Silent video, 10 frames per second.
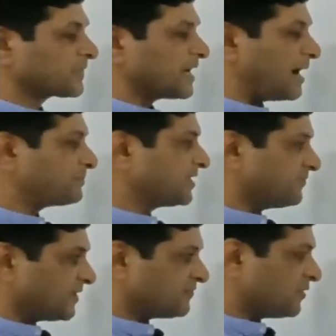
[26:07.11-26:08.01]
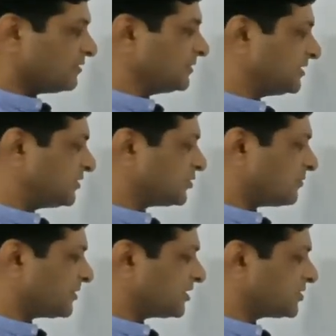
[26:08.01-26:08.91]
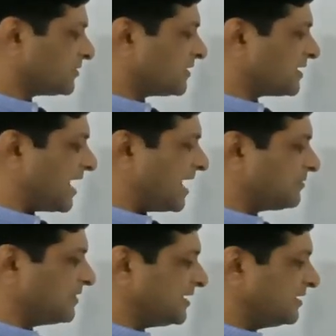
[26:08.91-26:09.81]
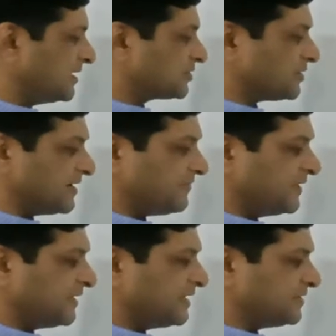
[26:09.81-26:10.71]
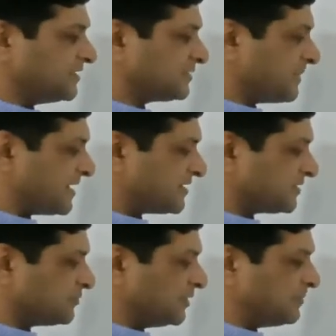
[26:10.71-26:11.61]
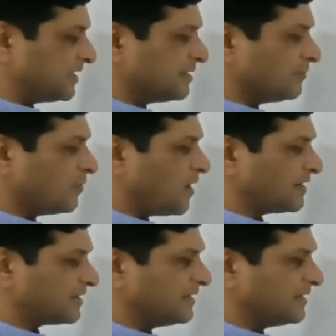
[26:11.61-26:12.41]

After performing this operation on R1, so definitely this matrix will become what?